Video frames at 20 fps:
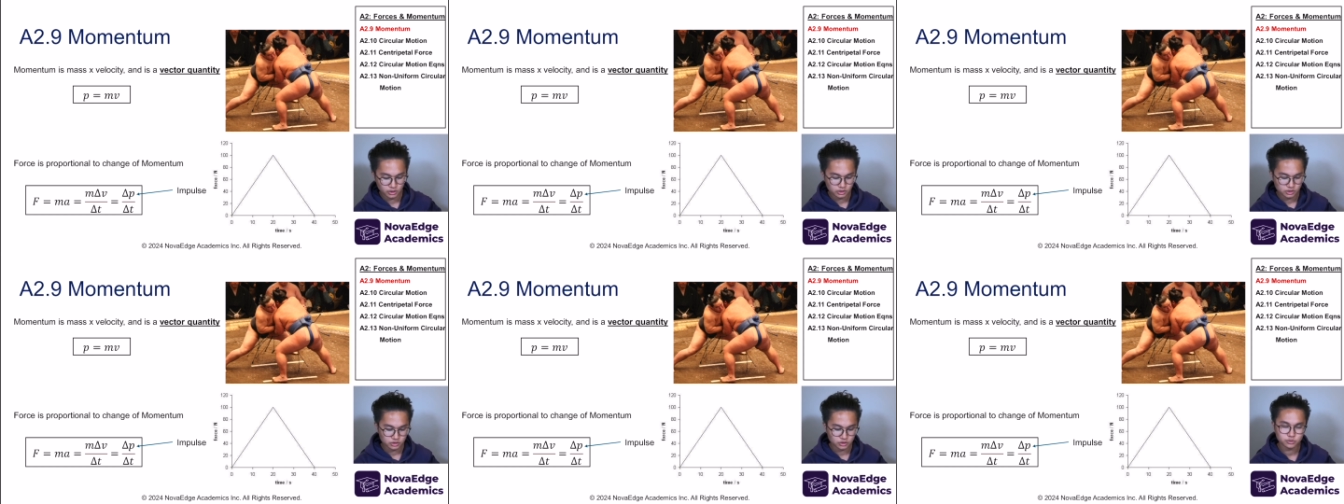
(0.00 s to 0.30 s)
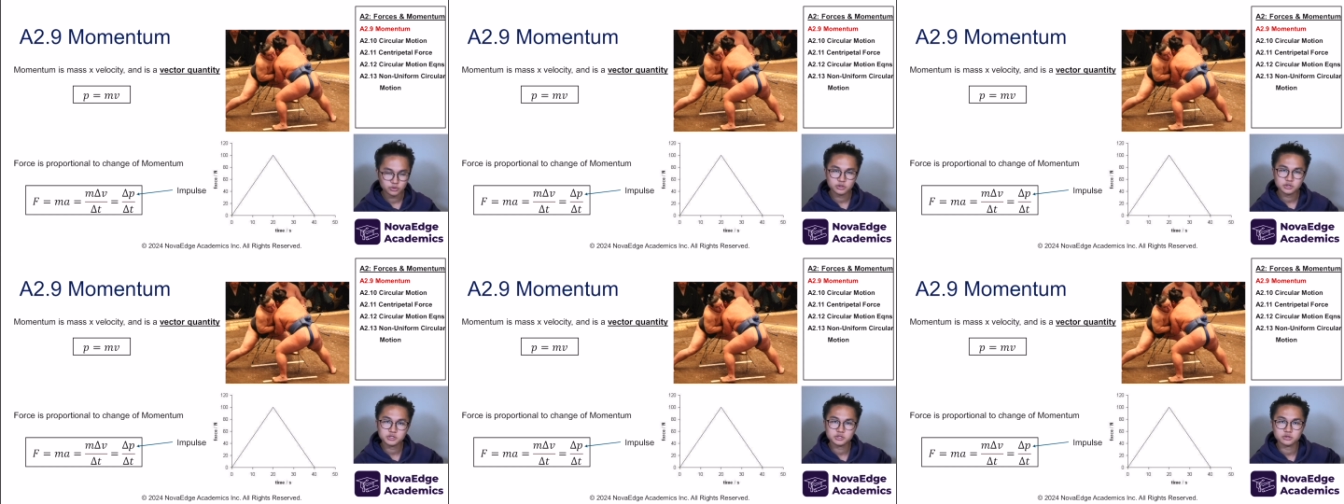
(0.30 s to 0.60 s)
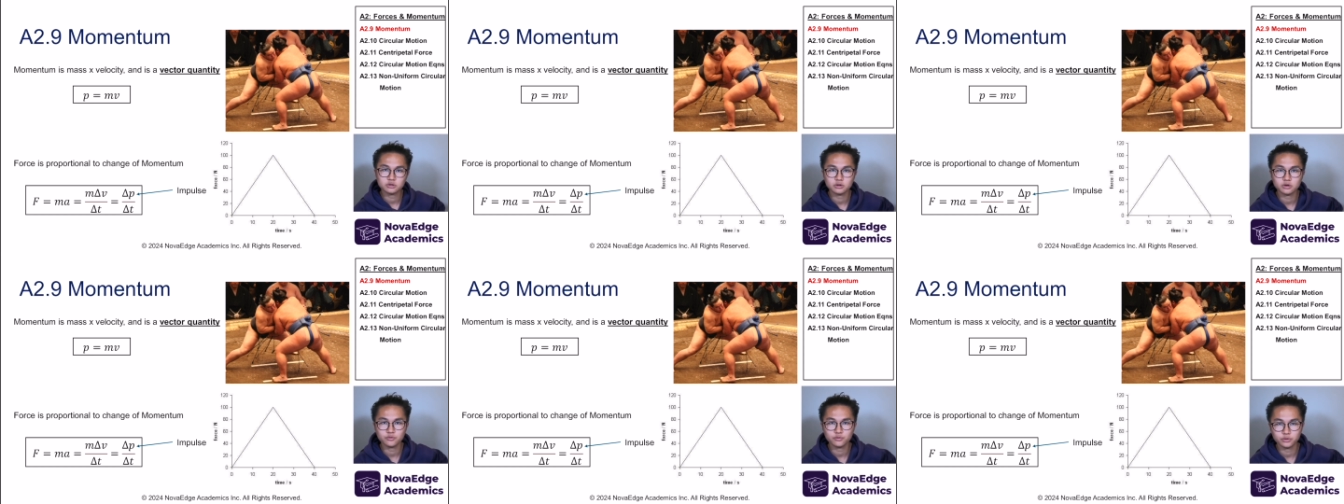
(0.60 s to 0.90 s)
So I'm going to
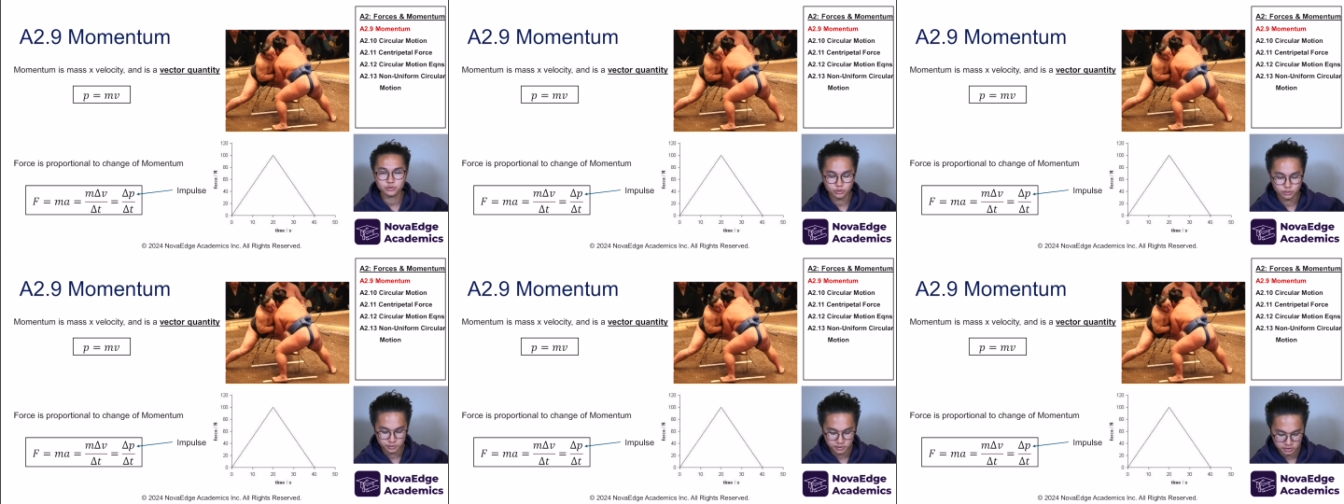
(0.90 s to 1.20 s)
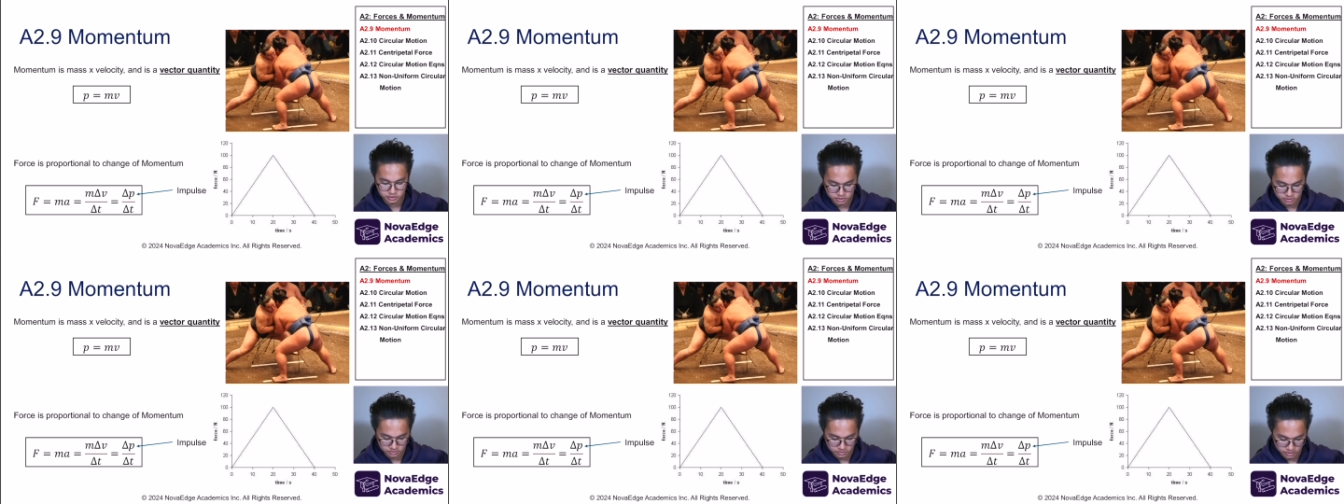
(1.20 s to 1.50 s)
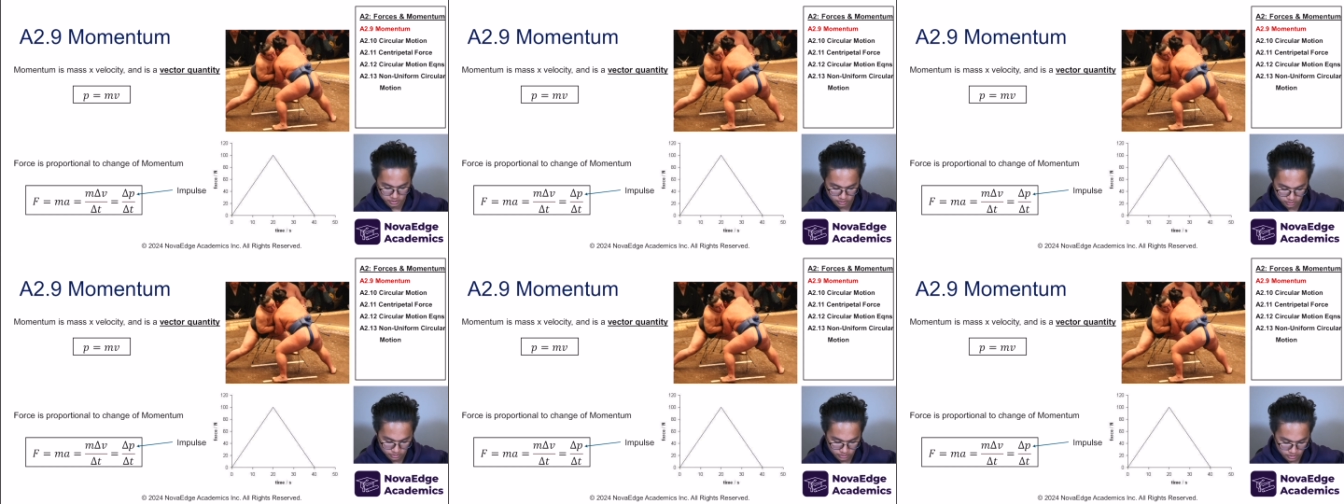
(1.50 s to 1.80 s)
start off with momentum
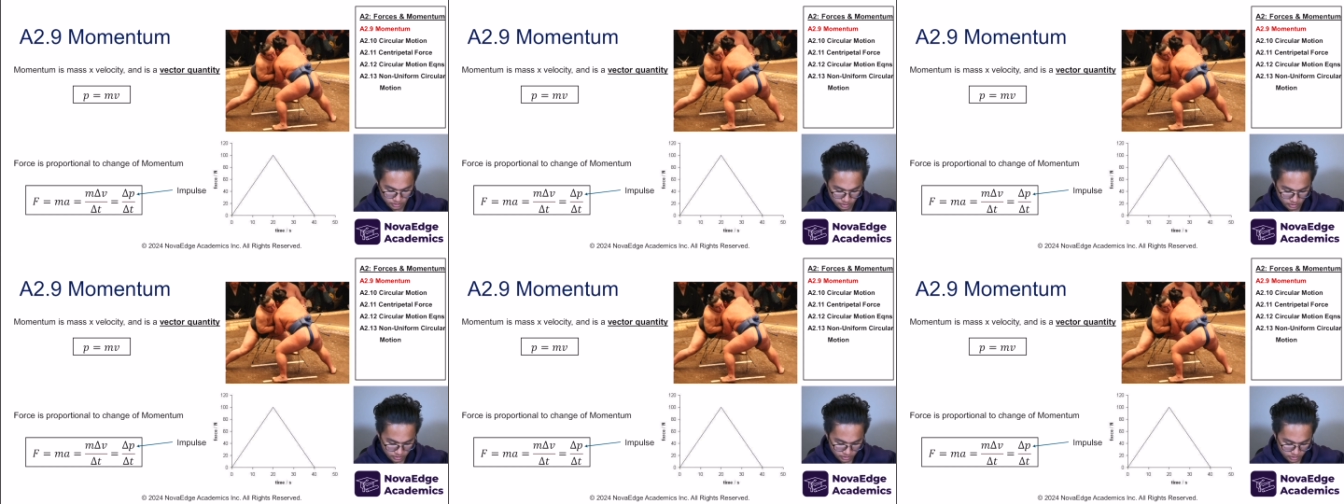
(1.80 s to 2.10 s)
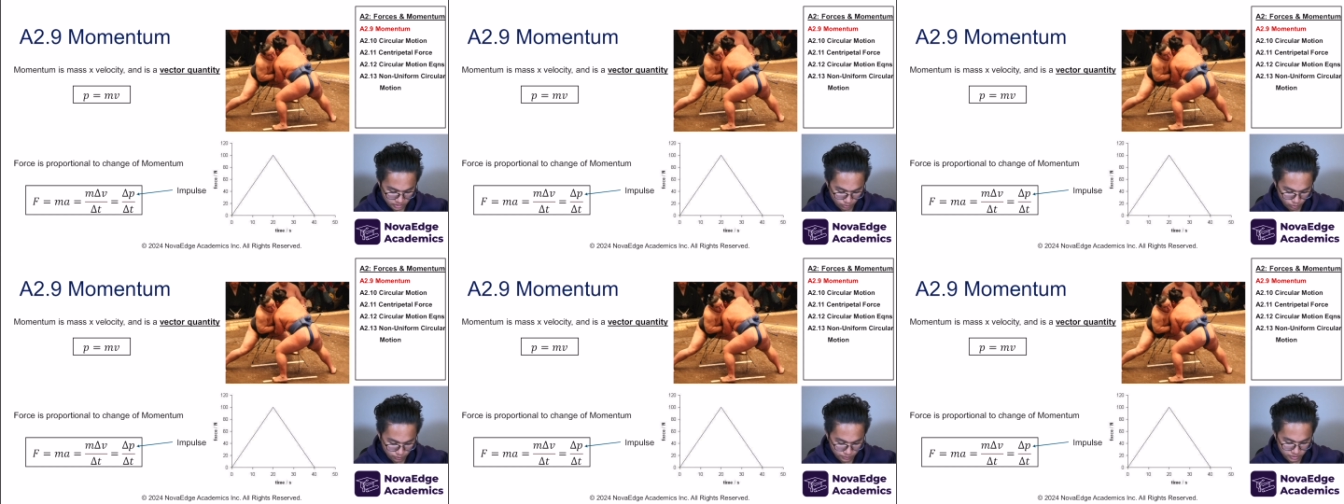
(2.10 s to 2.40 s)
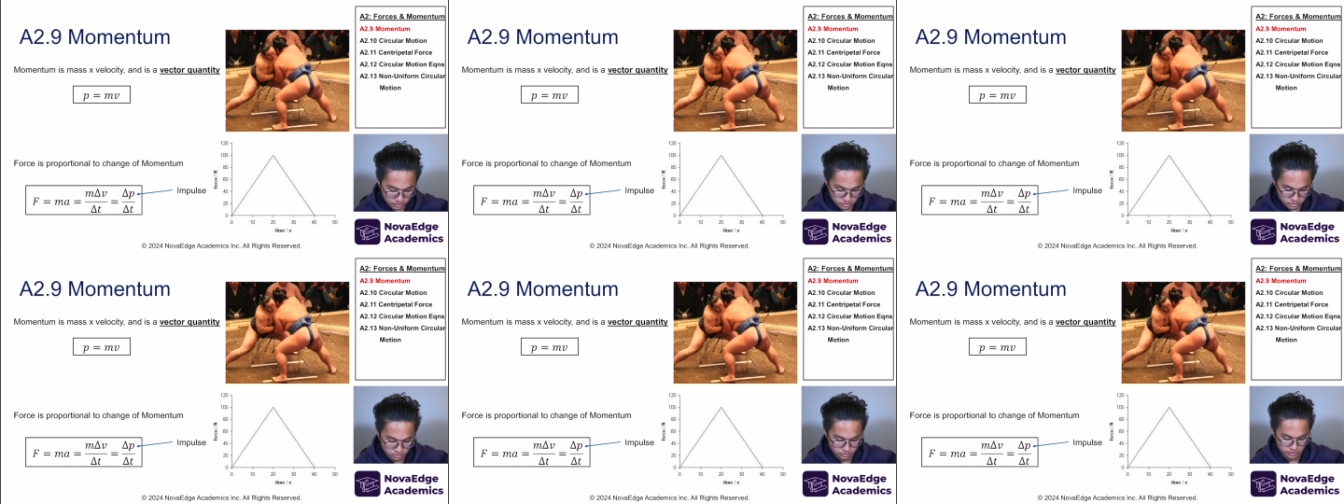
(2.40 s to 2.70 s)
here. And
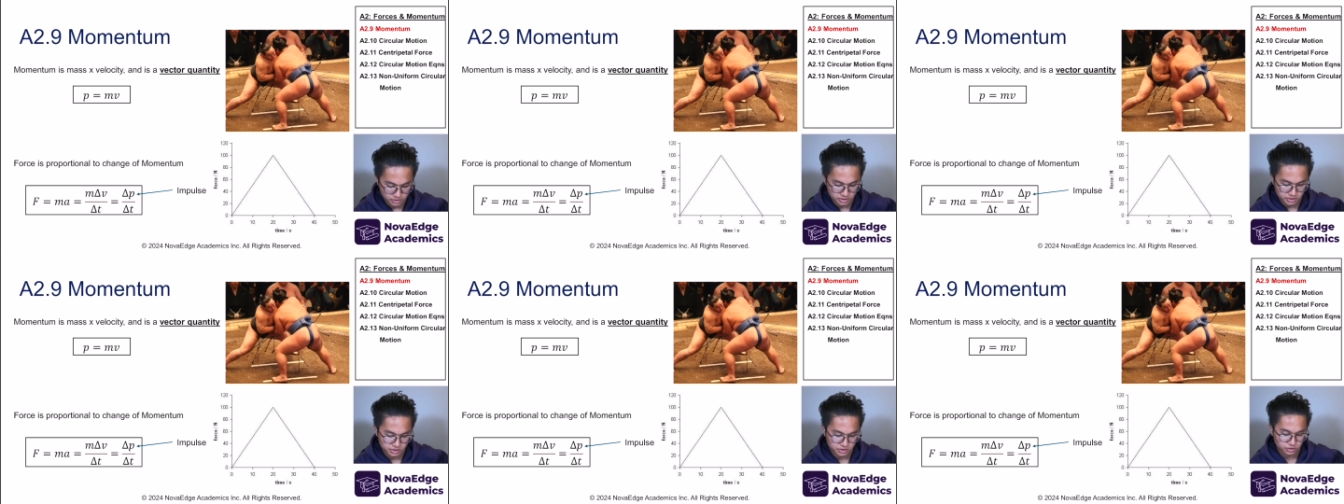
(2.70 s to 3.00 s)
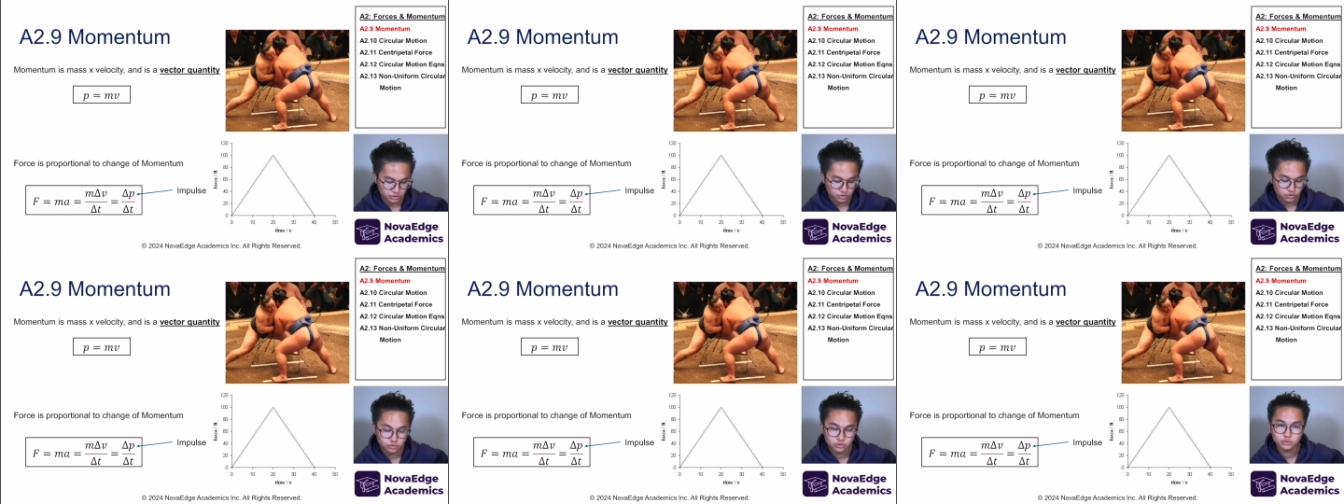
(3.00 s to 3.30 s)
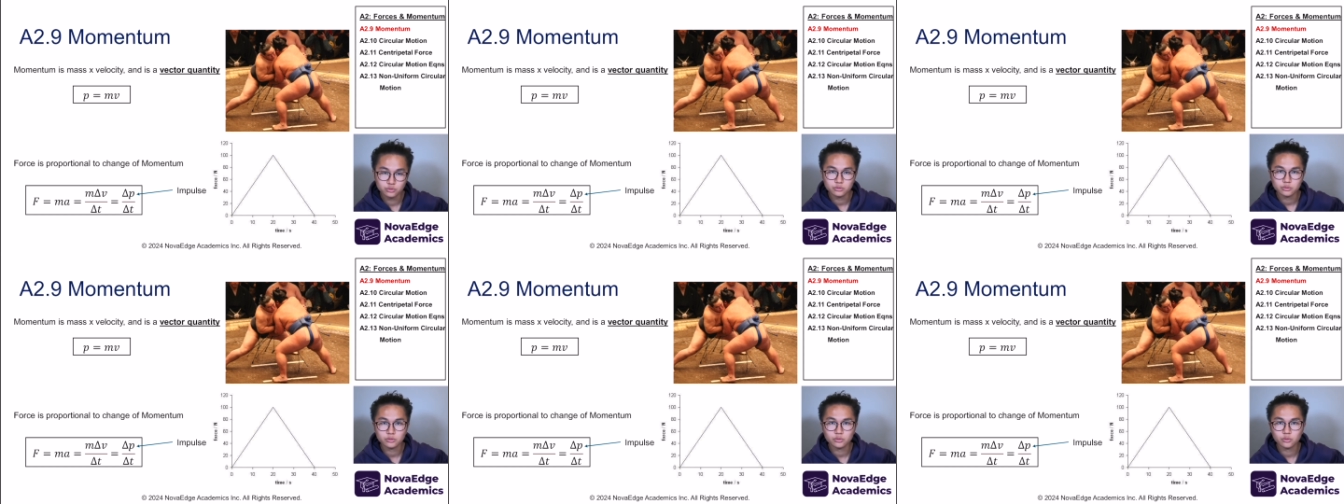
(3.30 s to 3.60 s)
momentum is a
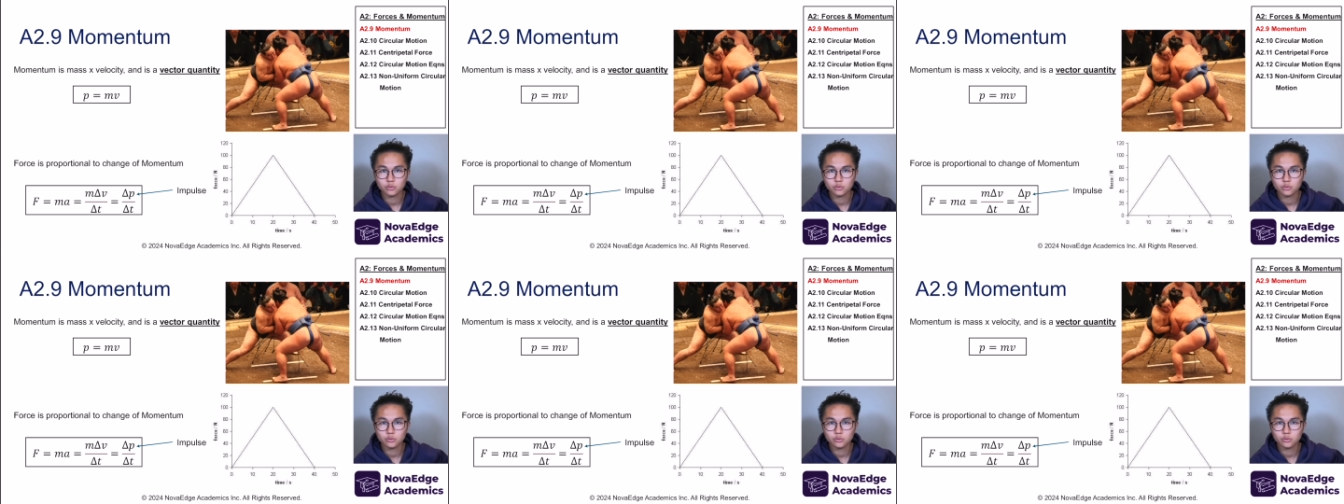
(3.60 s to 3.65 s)
new